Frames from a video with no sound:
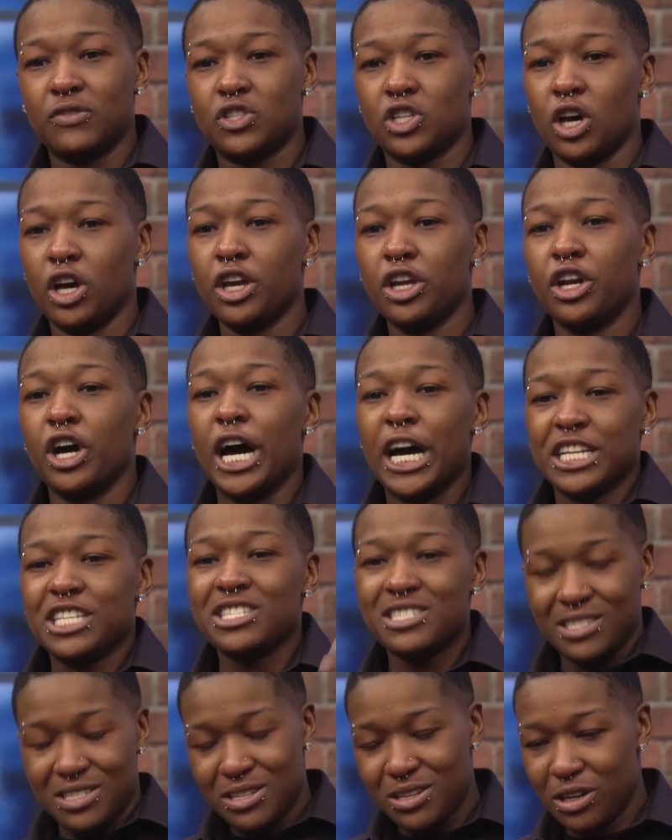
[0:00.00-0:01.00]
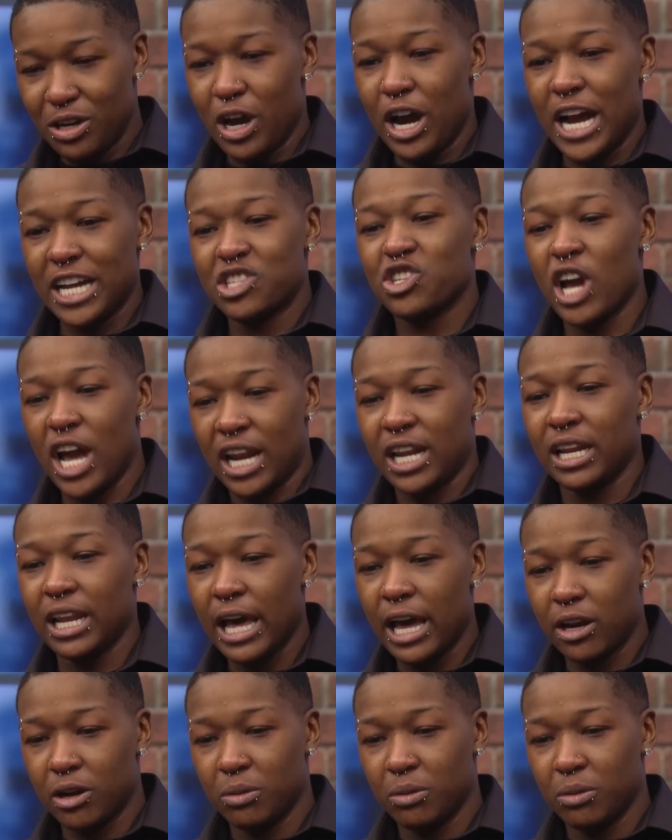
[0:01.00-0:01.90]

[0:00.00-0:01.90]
So, you know, I just, you know, I try to let